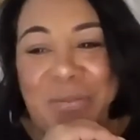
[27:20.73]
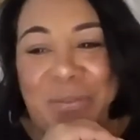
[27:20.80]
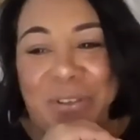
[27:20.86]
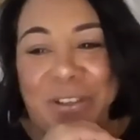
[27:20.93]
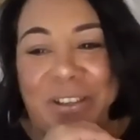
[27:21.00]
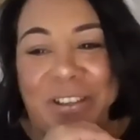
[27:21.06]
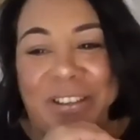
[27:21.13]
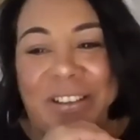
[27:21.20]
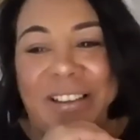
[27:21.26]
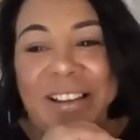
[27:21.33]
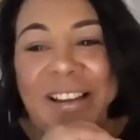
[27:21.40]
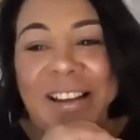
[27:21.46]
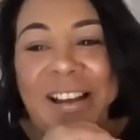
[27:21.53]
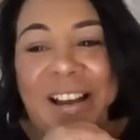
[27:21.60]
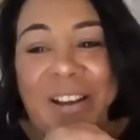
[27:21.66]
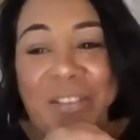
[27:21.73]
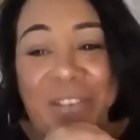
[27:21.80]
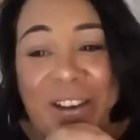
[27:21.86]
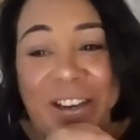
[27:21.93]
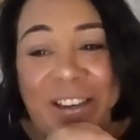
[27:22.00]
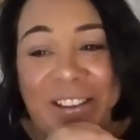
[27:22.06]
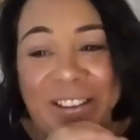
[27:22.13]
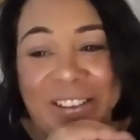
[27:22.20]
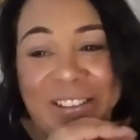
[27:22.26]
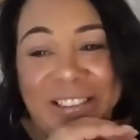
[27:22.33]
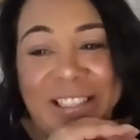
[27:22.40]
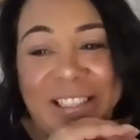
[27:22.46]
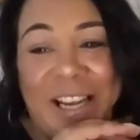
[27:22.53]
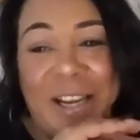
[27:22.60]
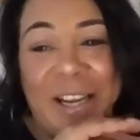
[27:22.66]
for a very long
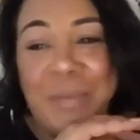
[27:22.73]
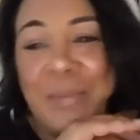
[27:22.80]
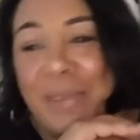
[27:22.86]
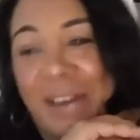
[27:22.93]
time.